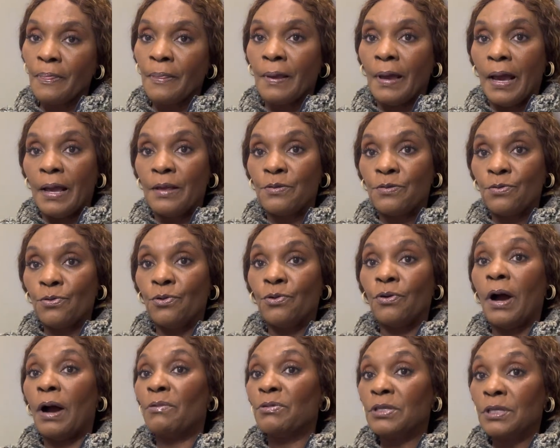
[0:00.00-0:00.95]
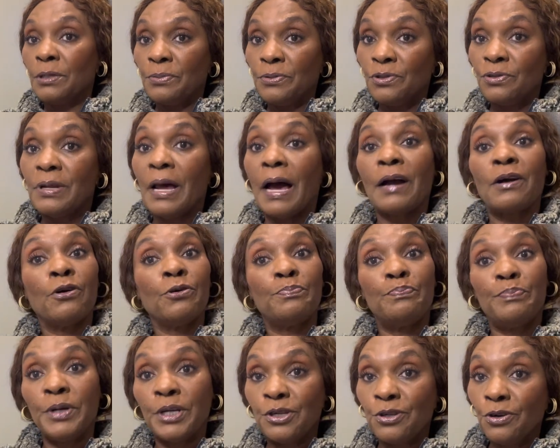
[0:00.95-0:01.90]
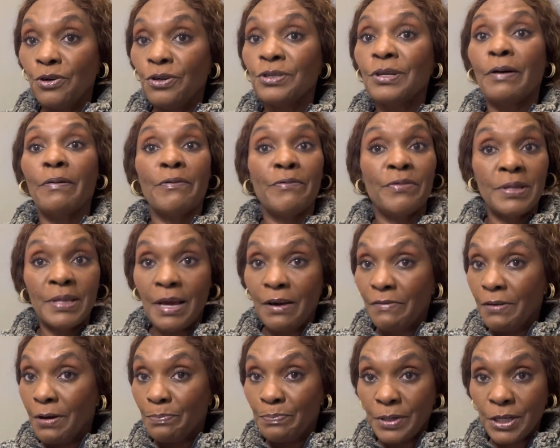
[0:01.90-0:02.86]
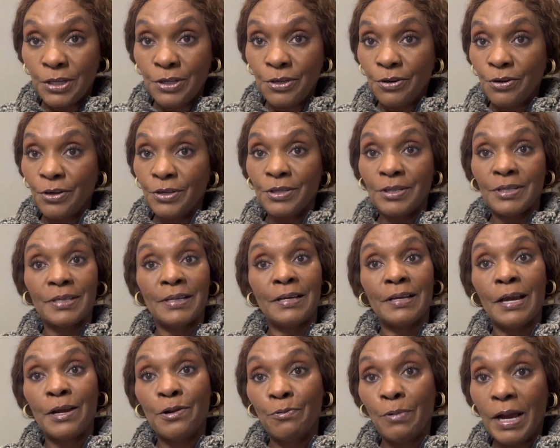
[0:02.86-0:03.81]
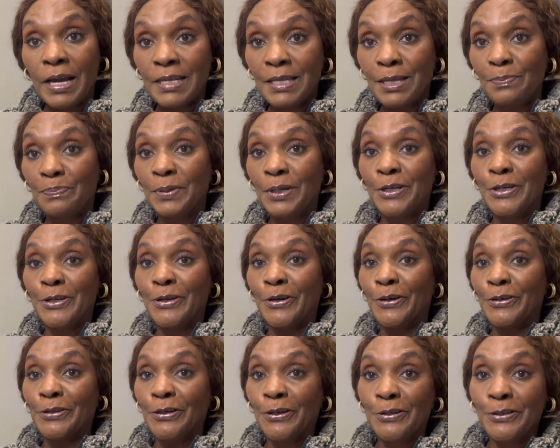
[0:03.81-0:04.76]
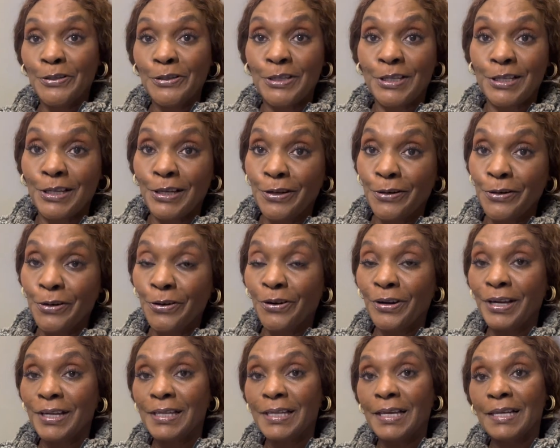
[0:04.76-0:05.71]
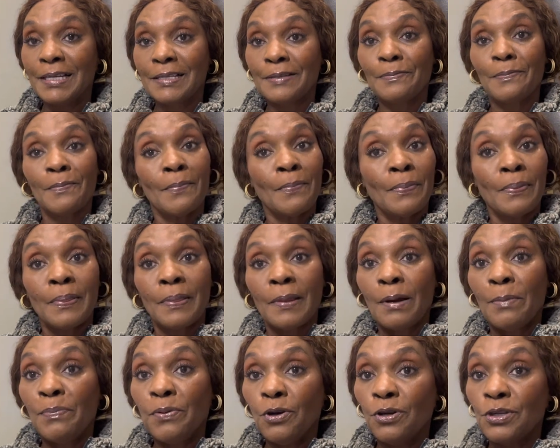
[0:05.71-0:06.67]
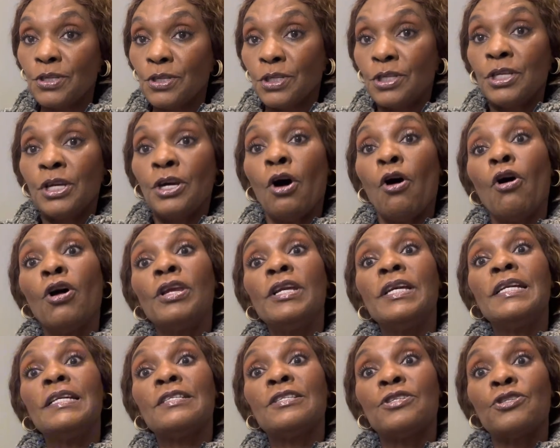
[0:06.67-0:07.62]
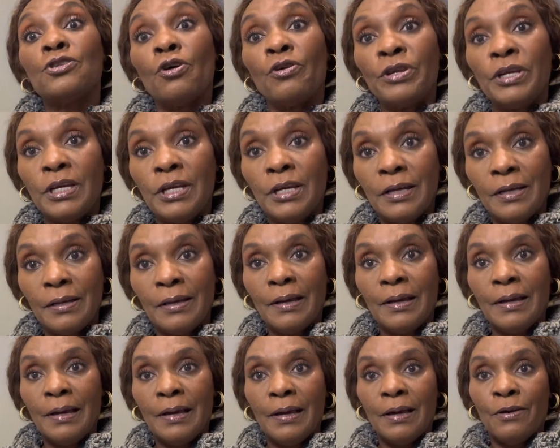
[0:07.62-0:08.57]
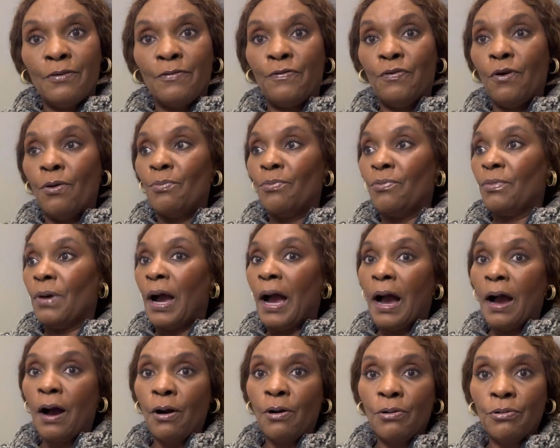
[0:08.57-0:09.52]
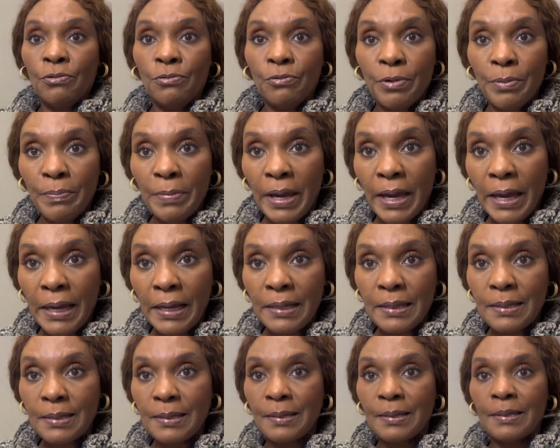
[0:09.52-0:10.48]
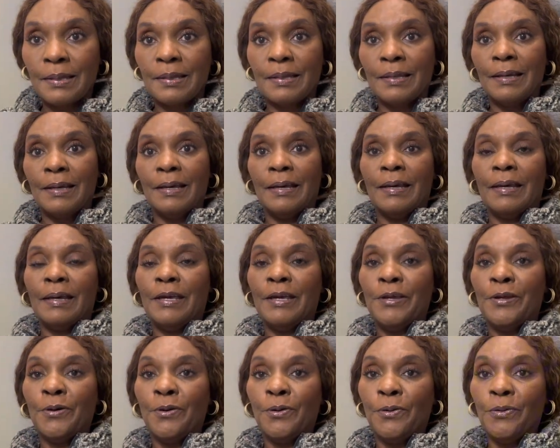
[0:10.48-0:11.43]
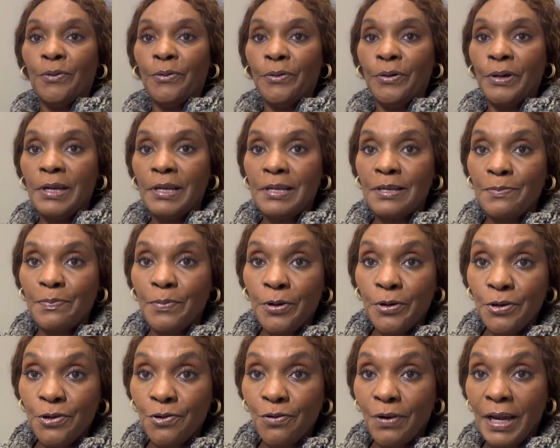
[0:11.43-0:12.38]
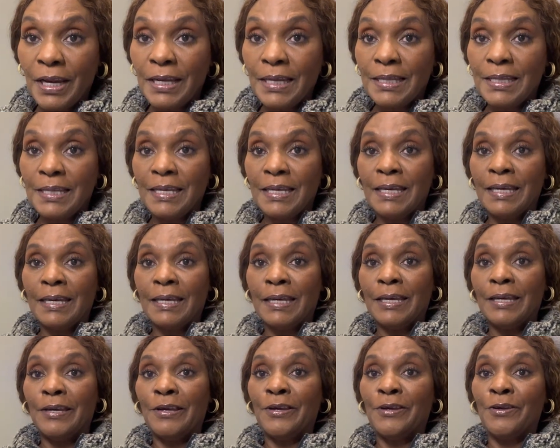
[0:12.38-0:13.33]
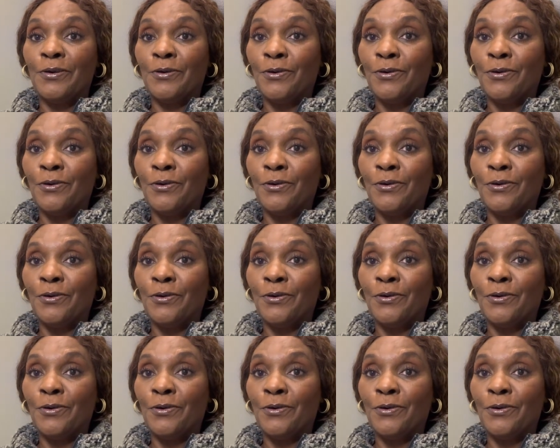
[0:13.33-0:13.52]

And so I was able to do that. I got pictures. I always say about pictures, NYC pictures, all those, younger days, plus all his journey from how we met, his spirituality,